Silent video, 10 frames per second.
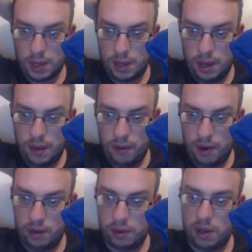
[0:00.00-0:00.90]
Hey everyone,
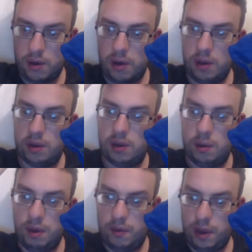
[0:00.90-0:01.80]
how's it going?
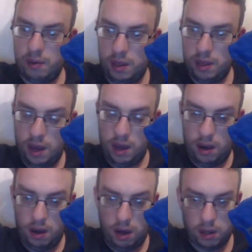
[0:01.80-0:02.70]
Hope you found yeah,
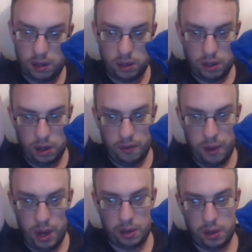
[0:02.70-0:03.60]
lots of stuff,
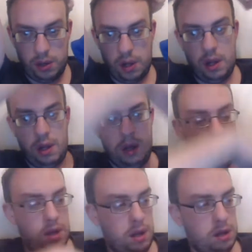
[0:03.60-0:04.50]
Marshall
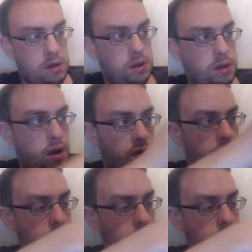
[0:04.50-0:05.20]
lots of stuff.